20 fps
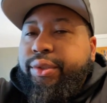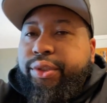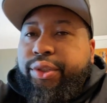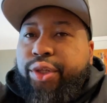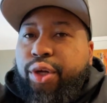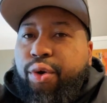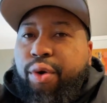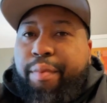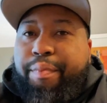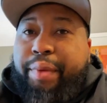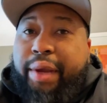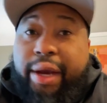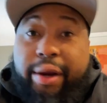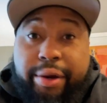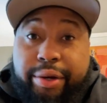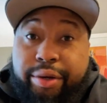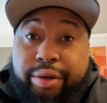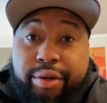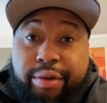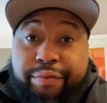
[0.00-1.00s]

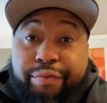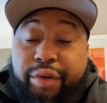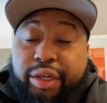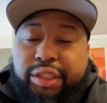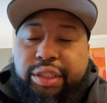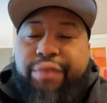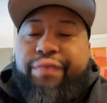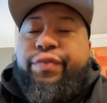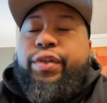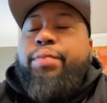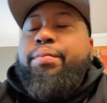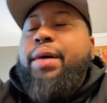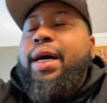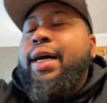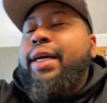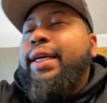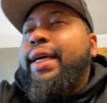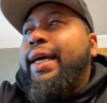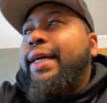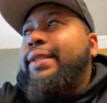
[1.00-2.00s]
appearing on the Fresh and Fit
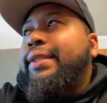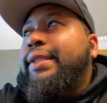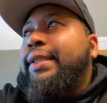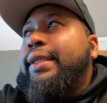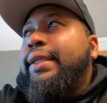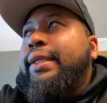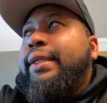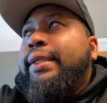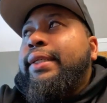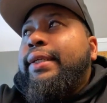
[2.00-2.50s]
podcast.